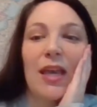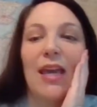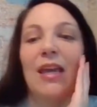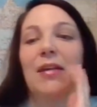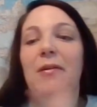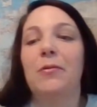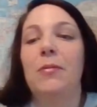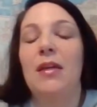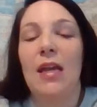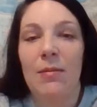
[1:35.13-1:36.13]
Hey,
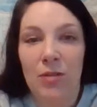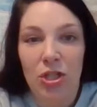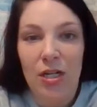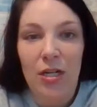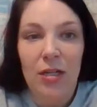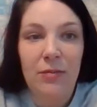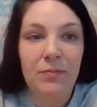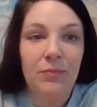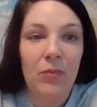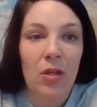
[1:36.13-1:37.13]
Kobe. Hey, Majida.
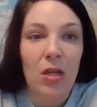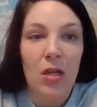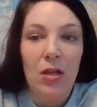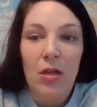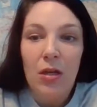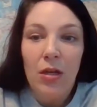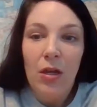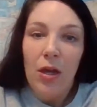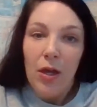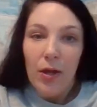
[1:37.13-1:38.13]

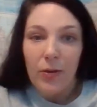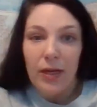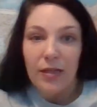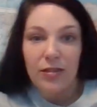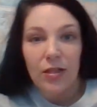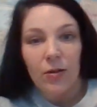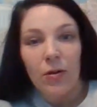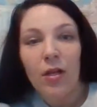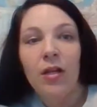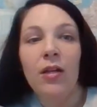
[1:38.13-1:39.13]
Okay,
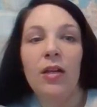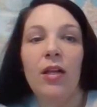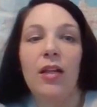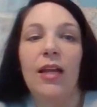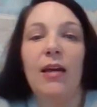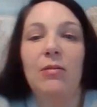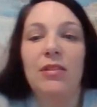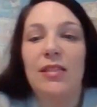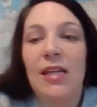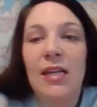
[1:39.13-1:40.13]
so like I
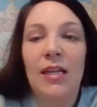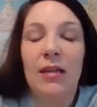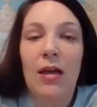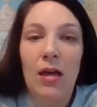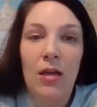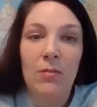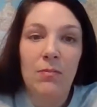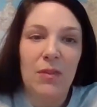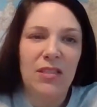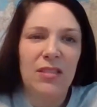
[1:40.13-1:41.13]
was saying,
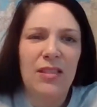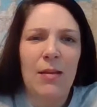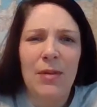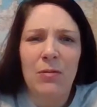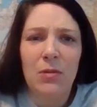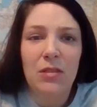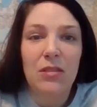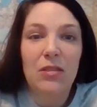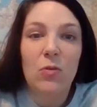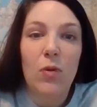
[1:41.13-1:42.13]
this assignment
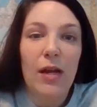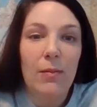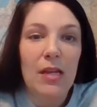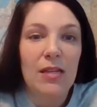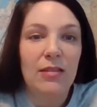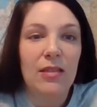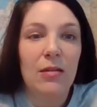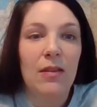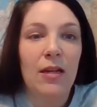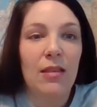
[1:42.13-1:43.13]
was quite a bit
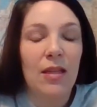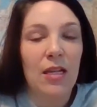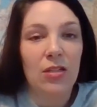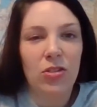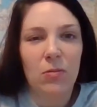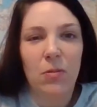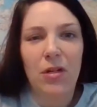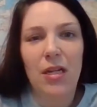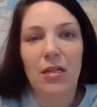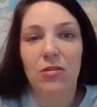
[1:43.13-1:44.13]
easier than I think
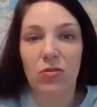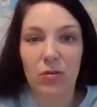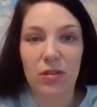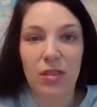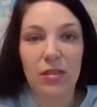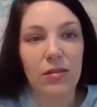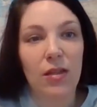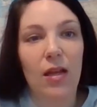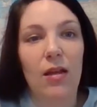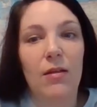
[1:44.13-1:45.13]
interpreting sources.
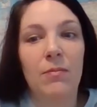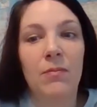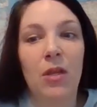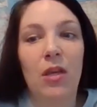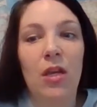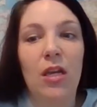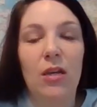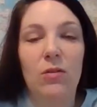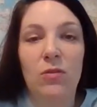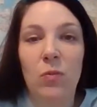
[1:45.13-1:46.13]

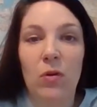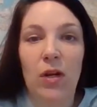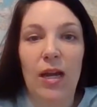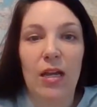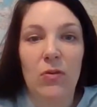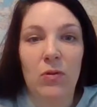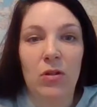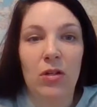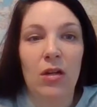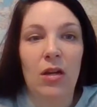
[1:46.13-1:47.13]
It was more at
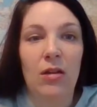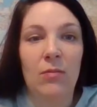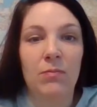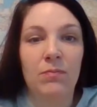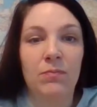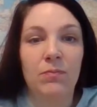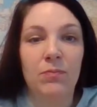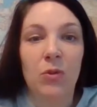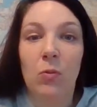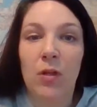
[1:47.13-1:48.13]
your
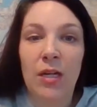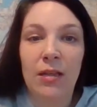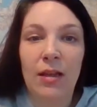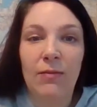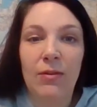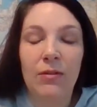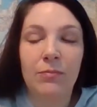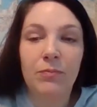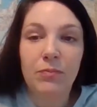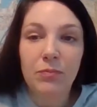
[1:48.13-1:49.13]
reading level